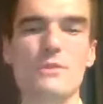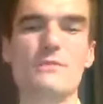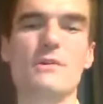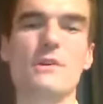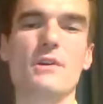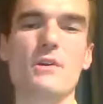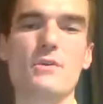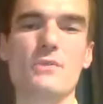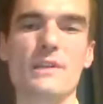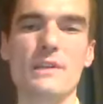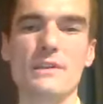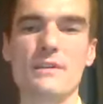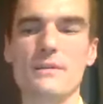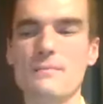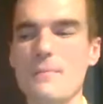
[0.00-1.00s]
of our own
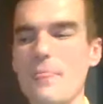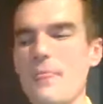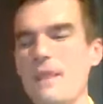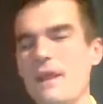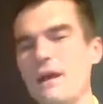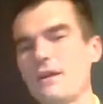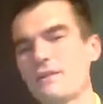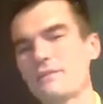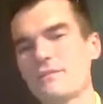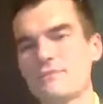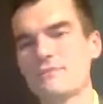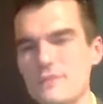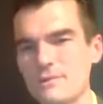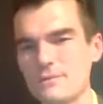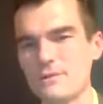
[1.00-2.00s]
here out at the
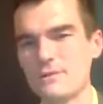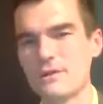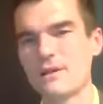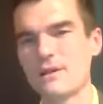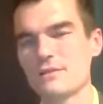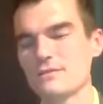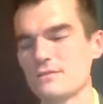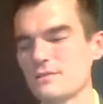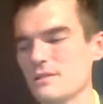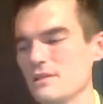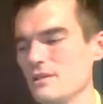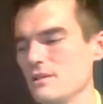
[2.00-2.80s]
Freedom Grounds.